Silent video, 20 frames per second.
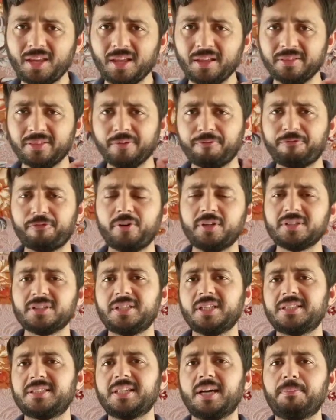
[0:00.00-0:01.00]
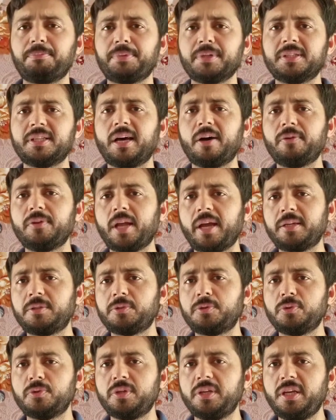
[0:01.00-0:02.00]
the first example that I would like
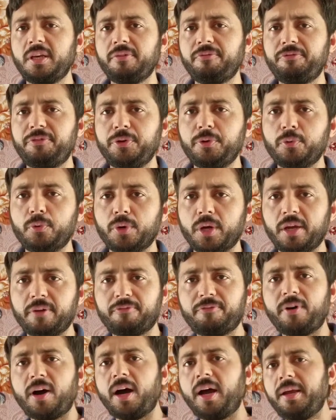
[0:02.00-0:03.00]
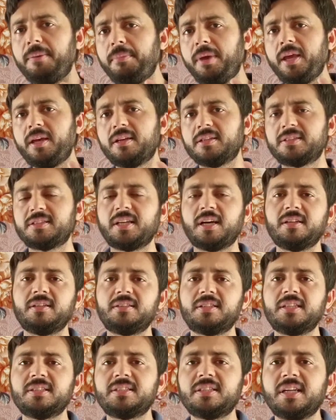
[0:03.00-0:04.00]
to give you, if I make a
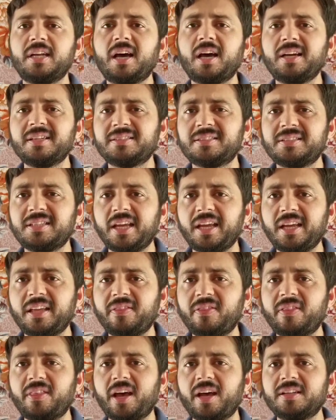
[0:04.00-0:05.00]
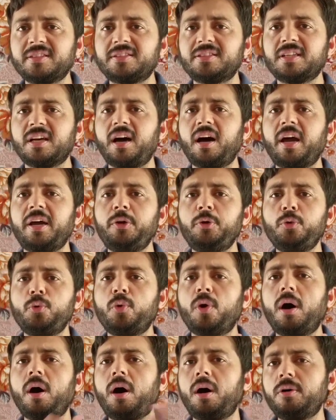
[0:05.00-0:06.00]
sentence and I say that I do
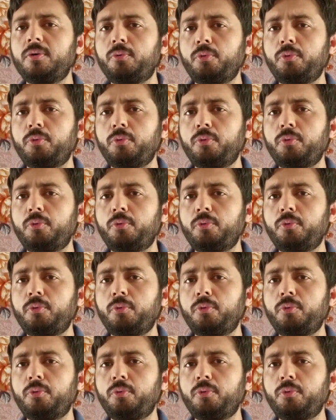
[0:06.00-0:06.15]
hard